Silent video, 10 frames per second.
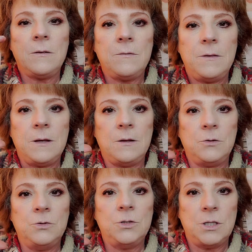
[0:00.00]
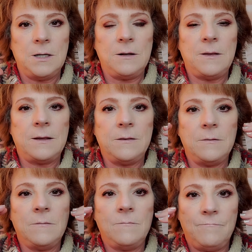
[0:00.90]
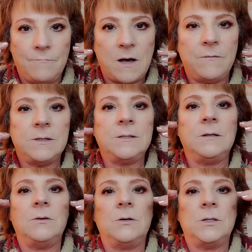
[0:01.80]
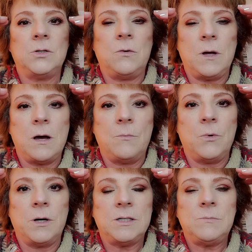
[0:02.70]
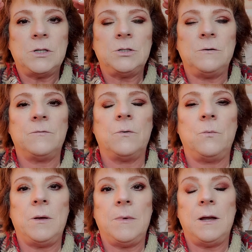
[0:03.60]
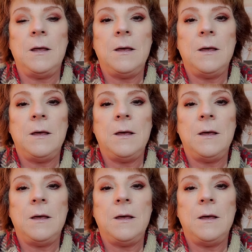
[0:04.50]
the illusion that obviously the look is going upward, especially for women